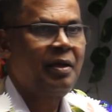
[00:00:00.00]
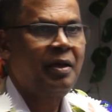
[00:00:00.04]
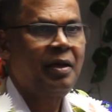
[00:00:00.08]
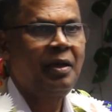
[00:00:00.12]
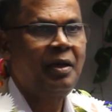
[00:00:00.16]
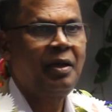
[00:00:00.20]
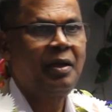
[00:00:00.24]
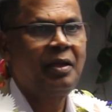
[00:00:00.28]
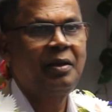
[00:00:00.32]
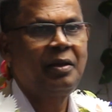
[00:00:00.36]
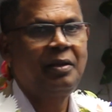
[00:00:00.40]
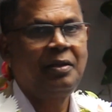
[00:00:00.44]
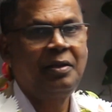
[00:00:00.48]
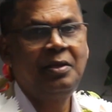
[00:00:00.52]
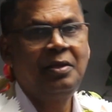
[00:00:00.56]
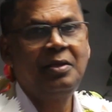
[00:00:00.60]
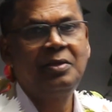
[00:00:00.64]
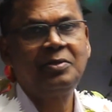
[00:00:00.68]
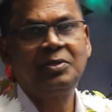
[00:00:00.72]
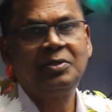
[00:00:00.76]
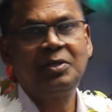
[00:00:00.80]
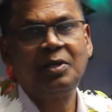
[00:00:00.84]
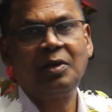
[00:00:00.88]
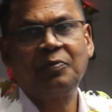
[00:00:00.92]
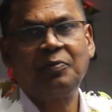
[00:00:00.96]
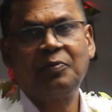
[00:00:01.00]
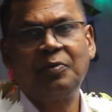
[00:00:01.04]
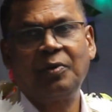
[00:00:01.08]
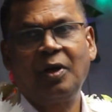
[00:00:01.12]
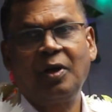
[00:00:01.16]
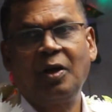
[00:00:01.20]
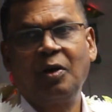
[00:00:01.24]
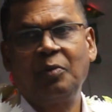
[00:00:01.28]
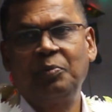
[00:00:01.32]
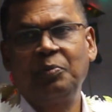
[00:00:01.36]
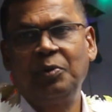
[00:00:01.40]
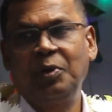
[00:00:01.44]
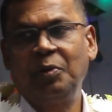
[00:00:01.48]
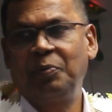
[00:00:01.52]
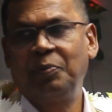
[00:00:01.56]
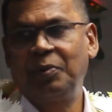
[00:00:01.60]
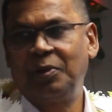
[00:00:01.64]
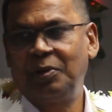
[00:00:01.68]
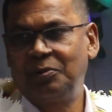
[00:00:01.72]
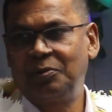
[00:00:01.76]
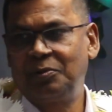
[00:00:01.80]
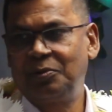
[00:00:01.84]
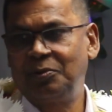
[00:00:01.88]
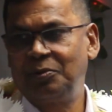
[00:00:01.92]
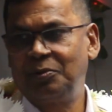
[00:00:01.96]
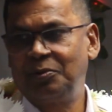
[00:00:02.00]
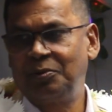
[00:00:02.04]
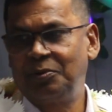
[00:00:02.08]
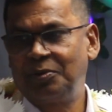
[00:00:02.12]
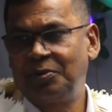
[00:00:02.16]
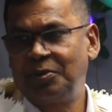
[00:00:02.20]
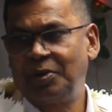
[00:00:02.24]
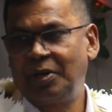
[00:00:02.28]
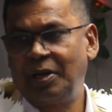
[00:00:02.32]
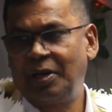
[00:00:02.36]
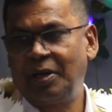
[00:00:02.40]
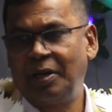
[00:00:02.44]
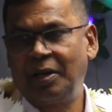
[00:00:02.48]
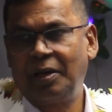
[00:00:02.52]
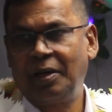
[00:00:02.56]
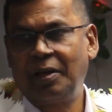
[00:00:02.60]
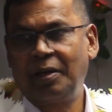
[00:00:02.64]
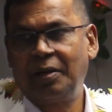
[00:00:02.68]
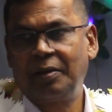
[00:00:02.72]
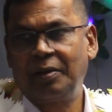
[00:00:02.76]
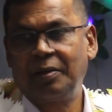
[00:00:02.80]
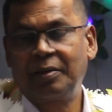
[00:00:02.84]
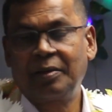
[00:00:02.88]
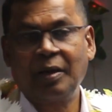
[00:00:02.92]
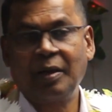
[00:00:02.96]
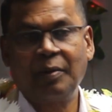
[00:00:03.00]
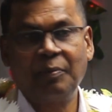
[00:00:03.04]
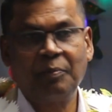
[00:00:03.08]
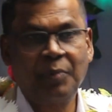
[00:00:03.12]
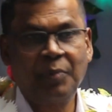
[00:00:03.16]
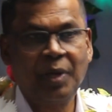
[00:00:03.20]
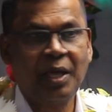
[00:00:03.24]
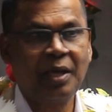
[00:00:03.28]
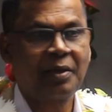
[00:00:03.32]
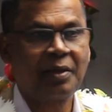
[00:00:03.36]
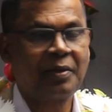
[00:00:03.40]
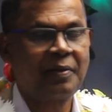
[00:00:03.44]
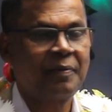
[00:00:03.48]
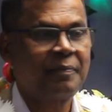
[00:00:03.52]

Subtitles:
and easier for our people to come back.